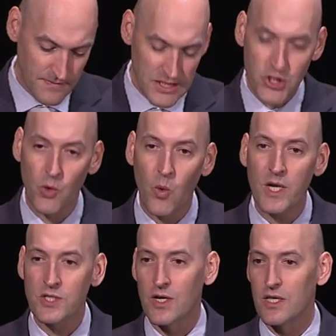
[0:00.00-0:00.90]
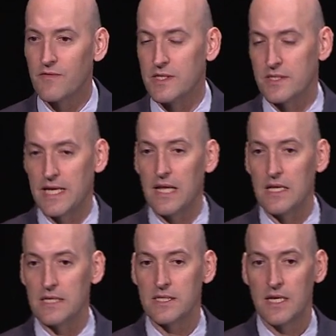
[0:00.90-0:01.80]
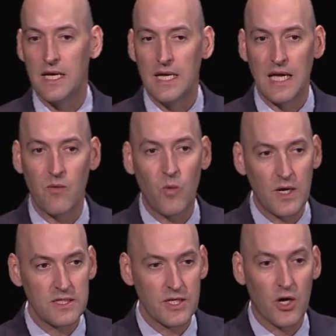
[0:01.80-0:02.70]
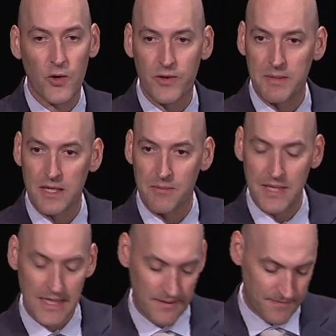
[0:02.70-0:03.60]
So what does all of this tell us, and what does it ultimately mean?